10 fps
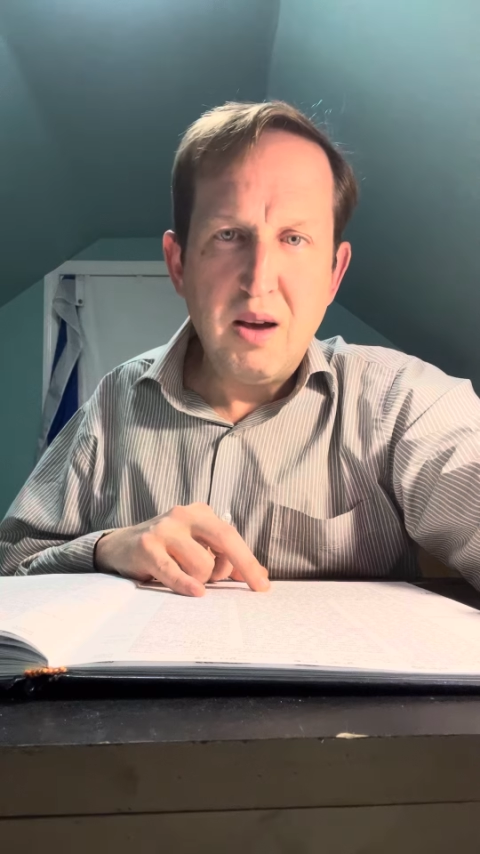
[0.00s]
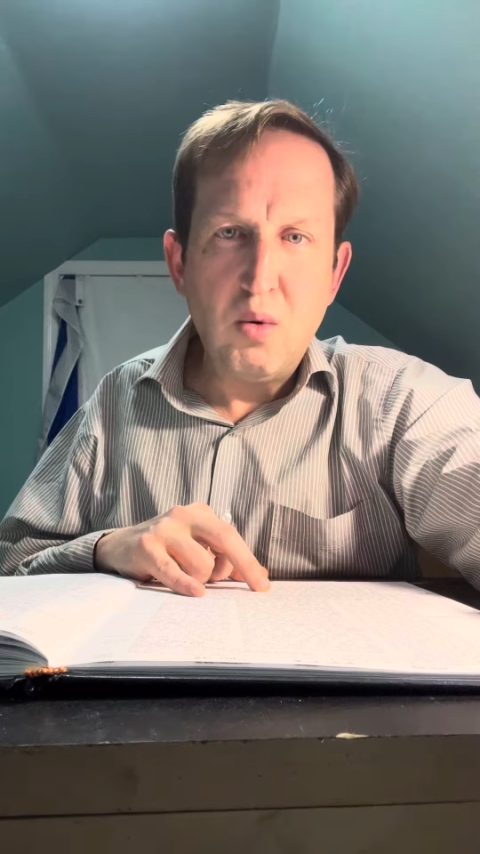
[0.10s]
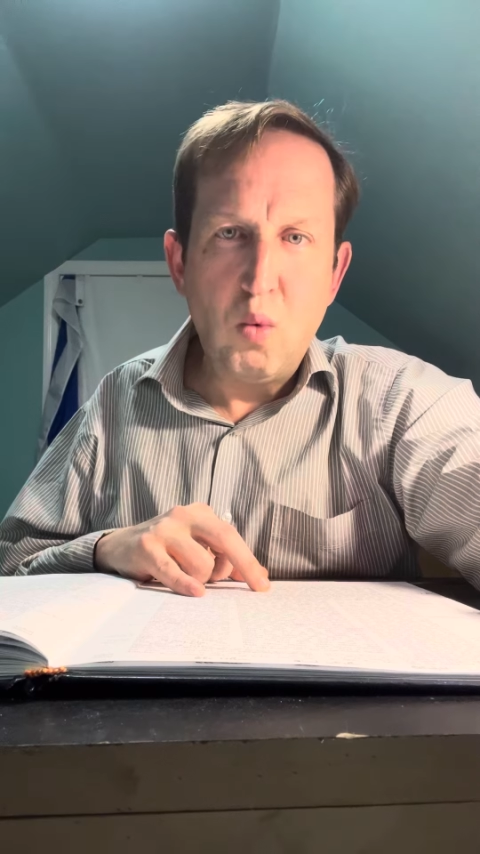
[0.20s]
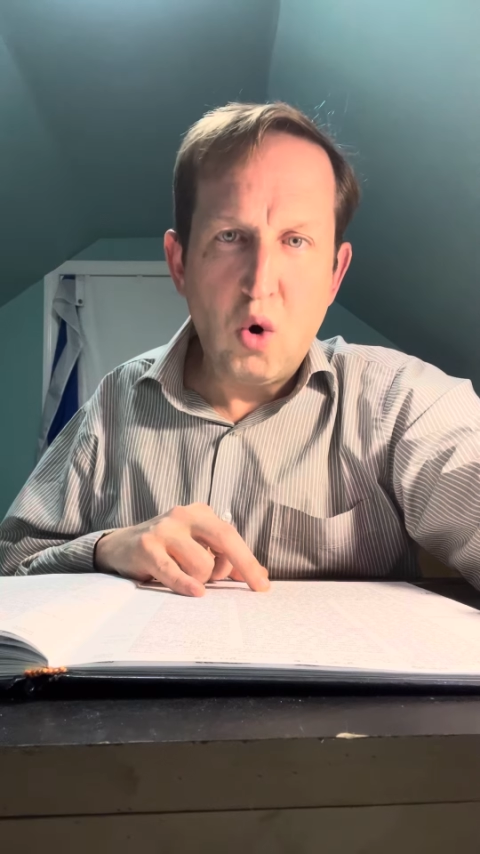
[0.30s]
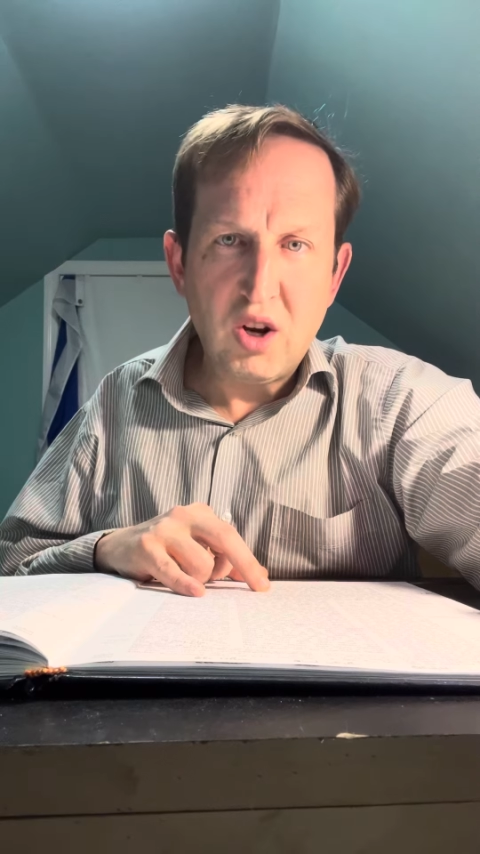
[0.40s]

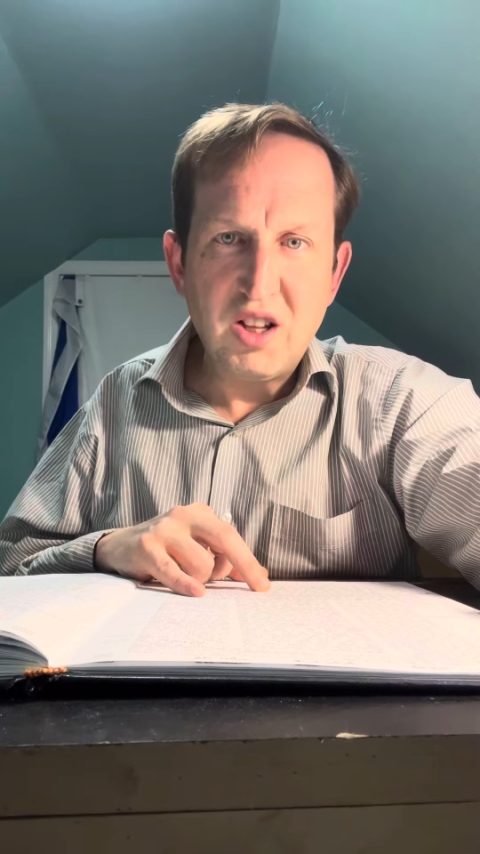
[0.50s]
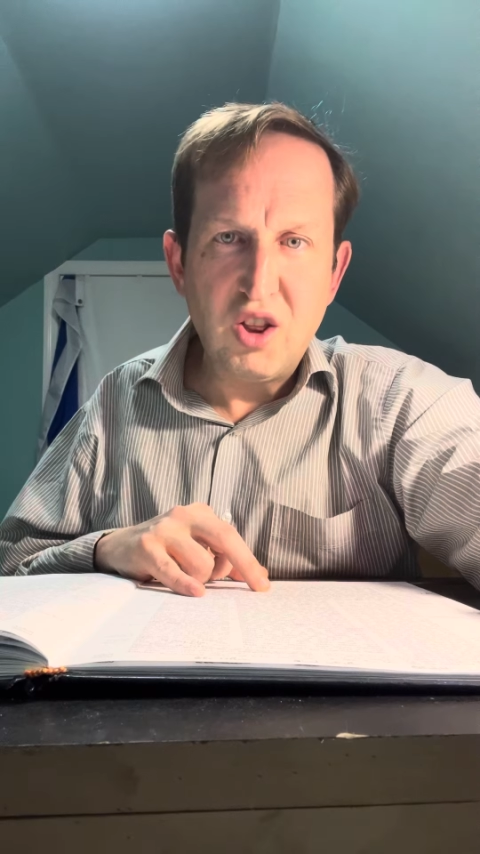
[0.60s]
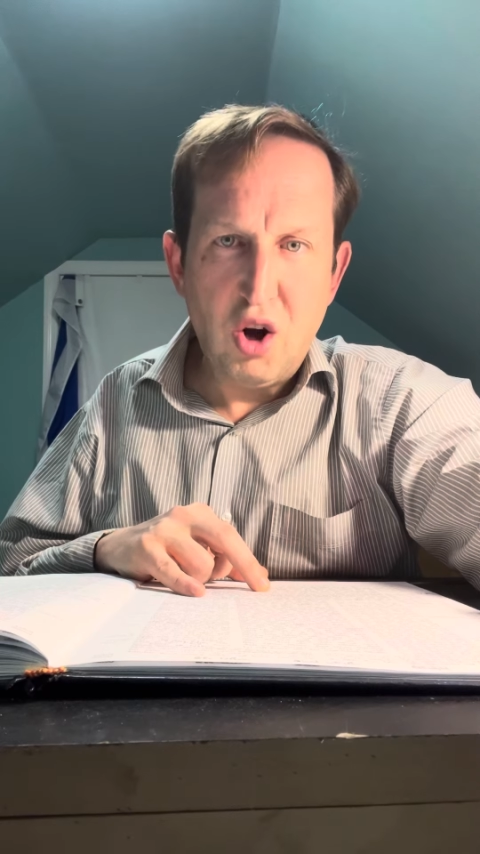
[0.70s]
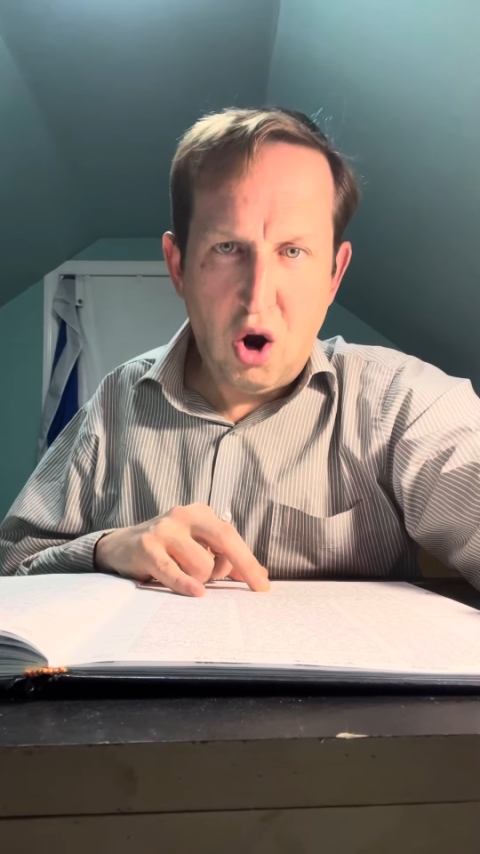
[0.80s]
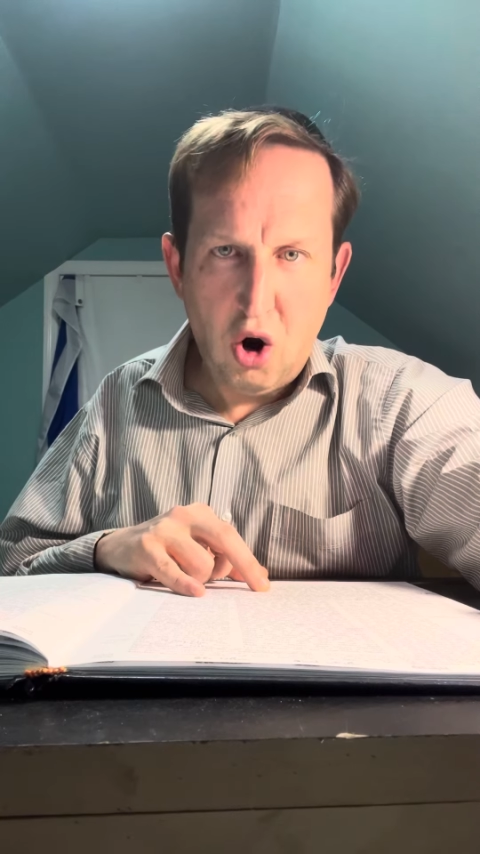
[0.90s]
worked
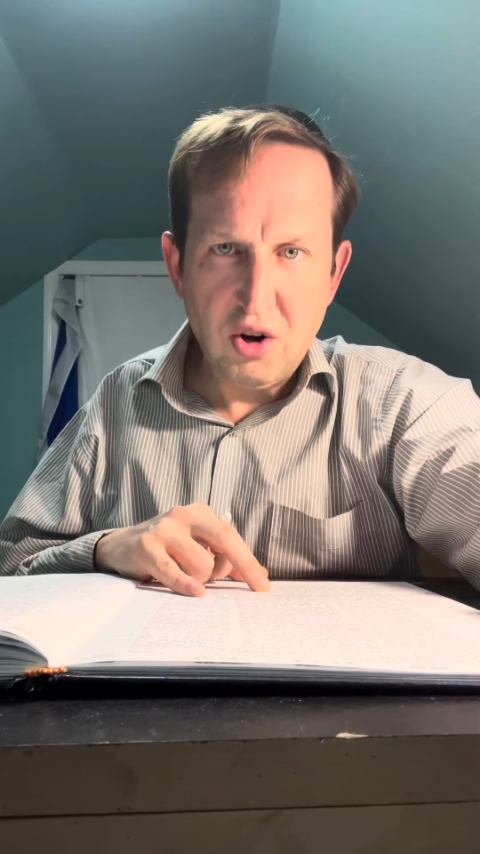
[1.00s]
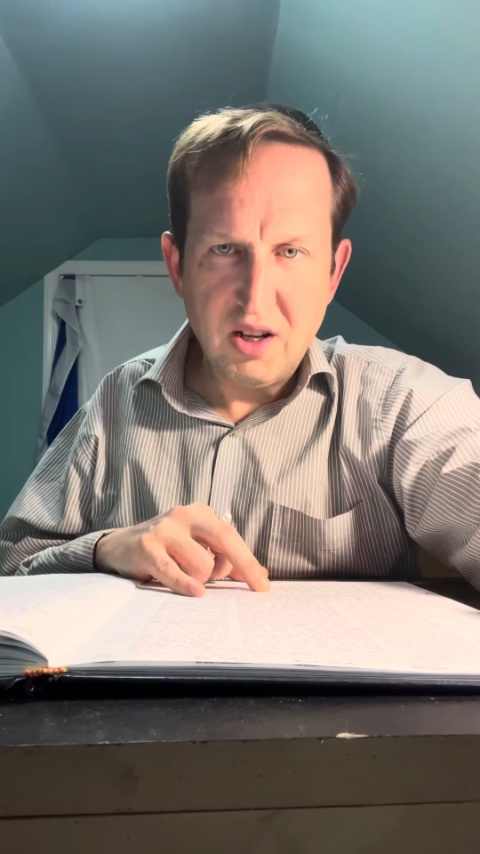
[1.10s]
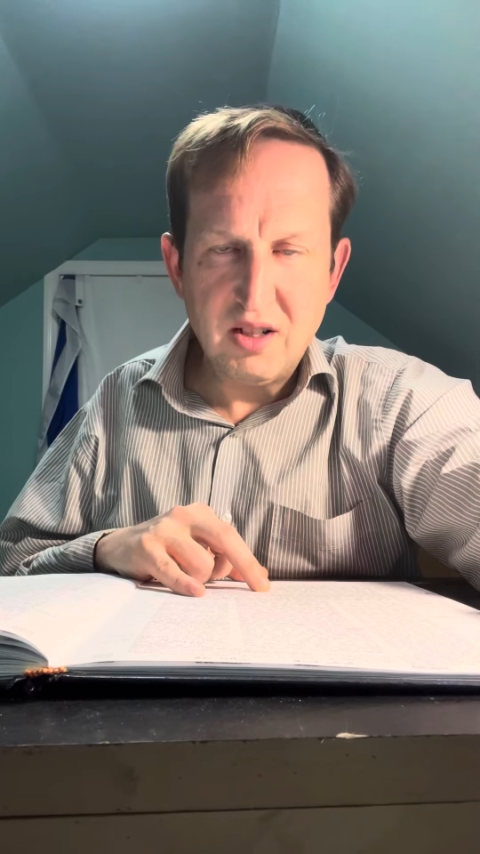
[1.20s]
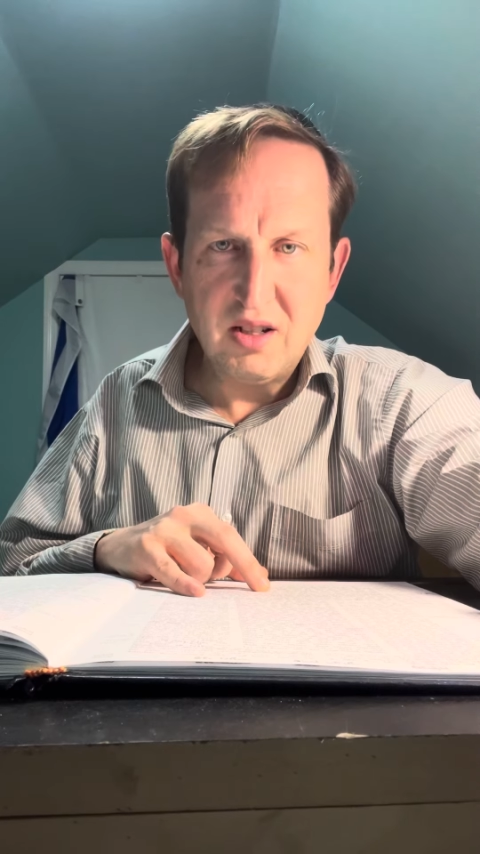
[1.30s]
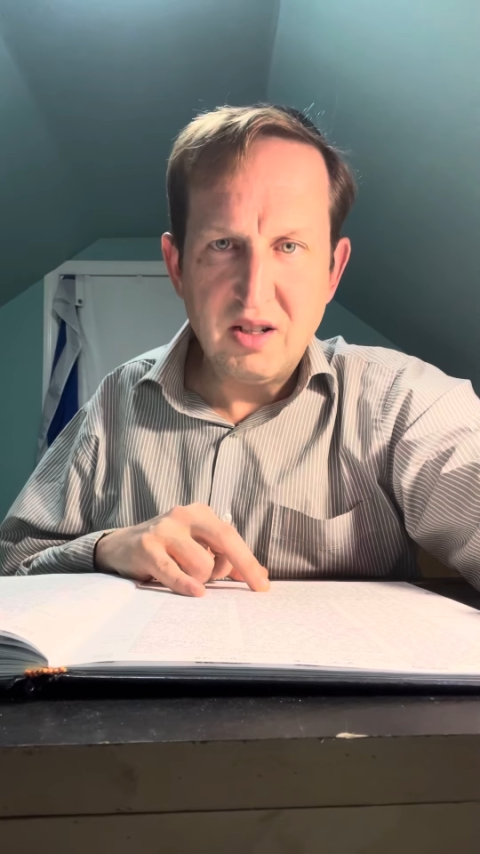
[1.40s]
the
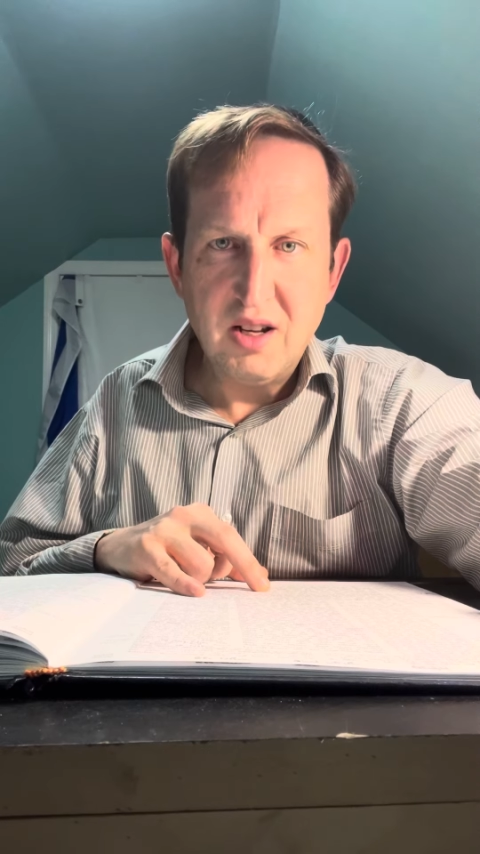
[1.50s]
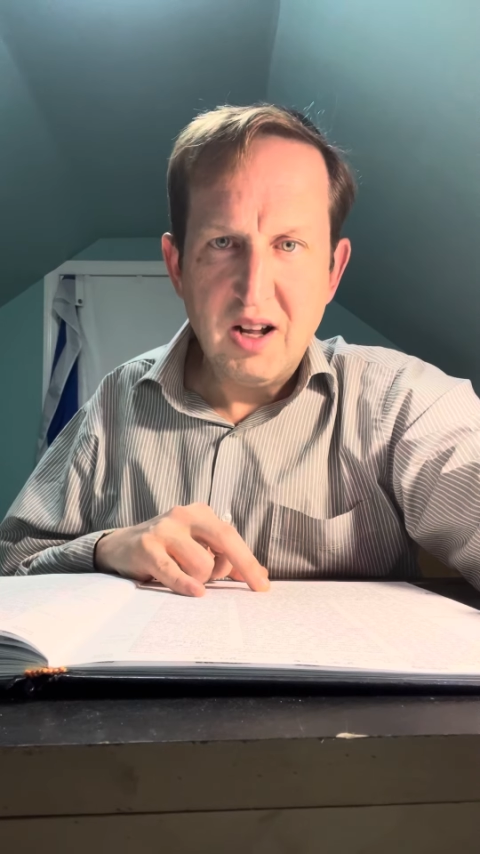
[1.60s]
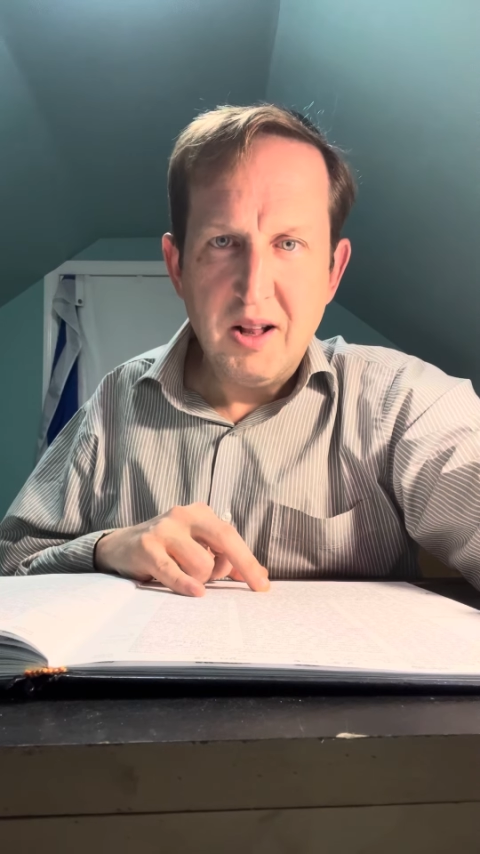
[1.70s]
hardest.